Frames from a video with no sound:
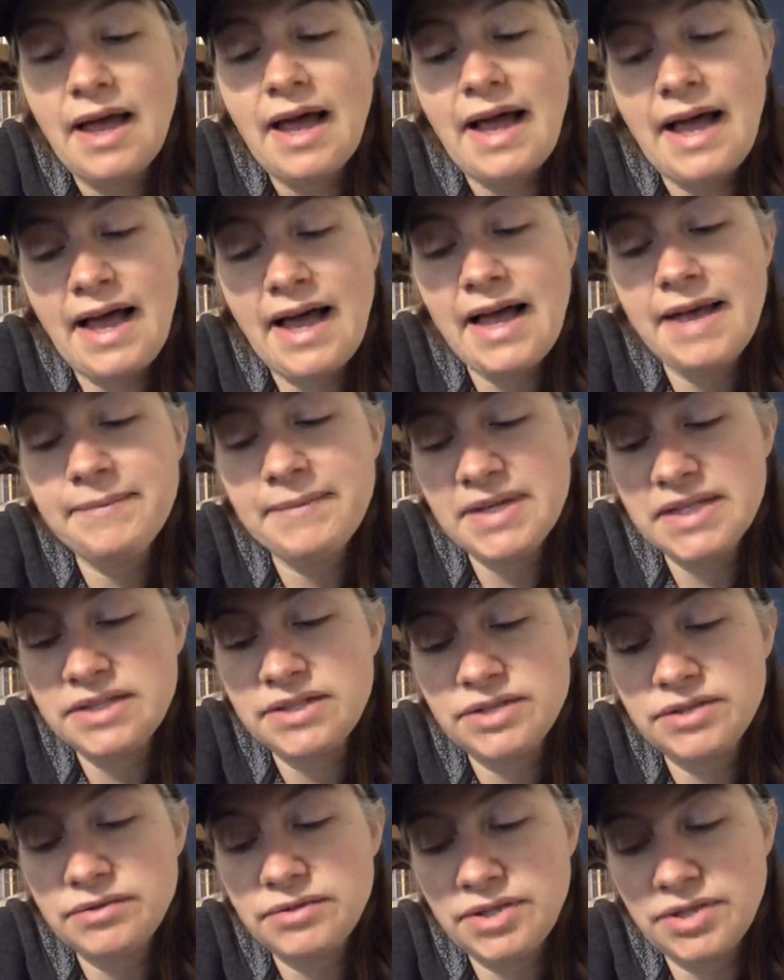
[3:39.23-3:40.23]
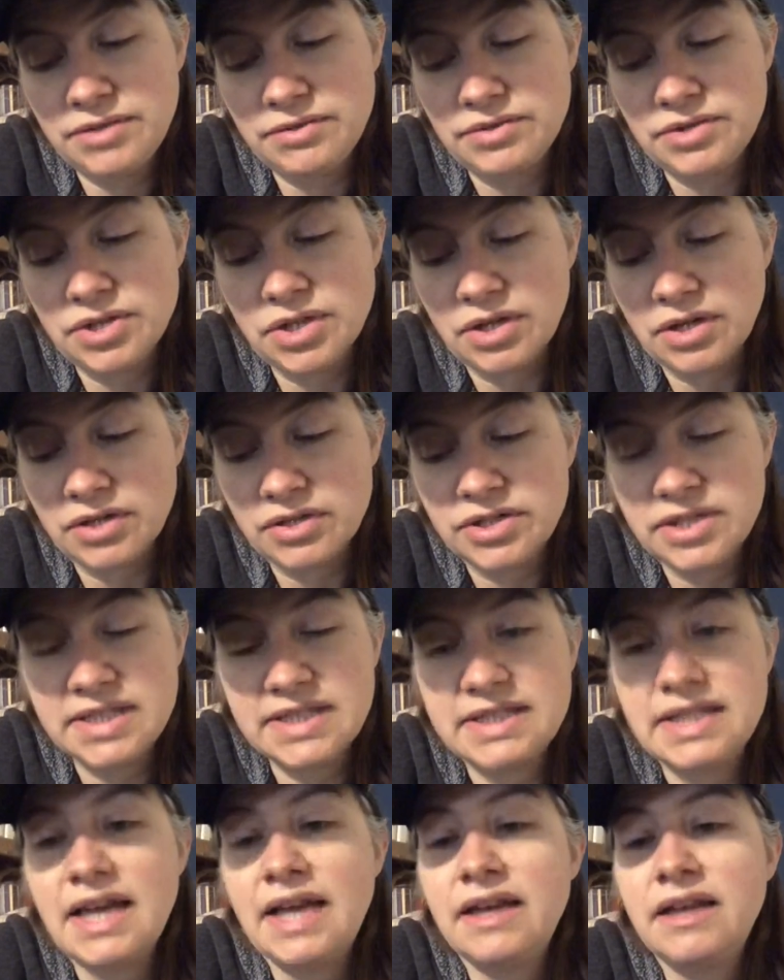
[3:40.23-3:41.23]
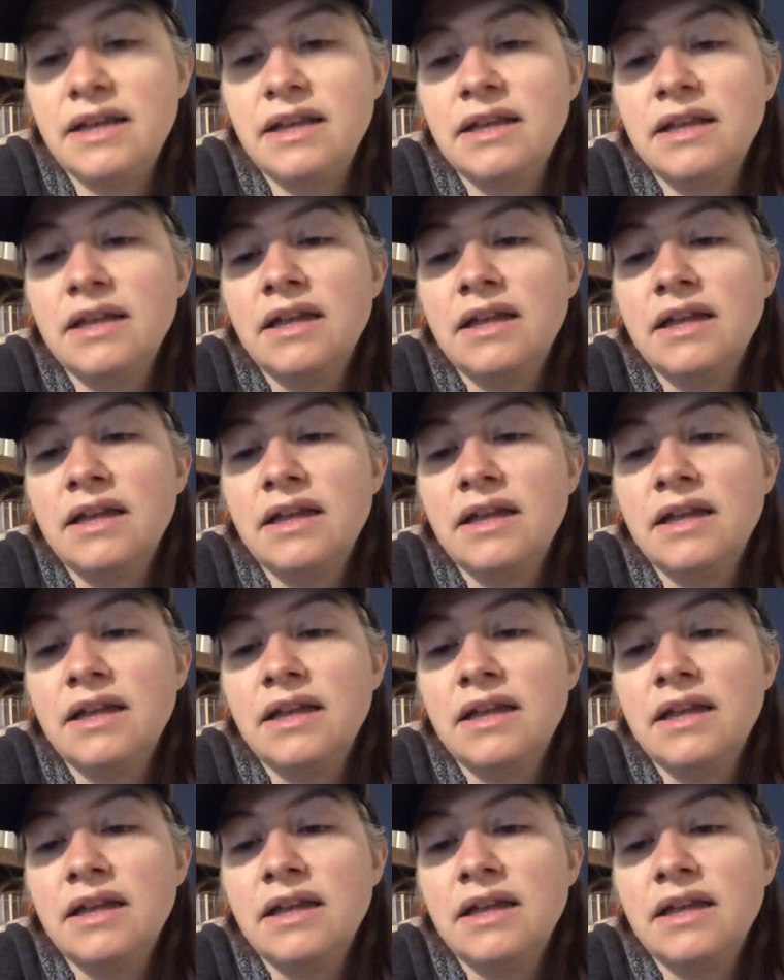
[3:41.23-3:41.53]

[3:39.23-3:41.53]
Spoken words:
I missed you too, sugar, she said.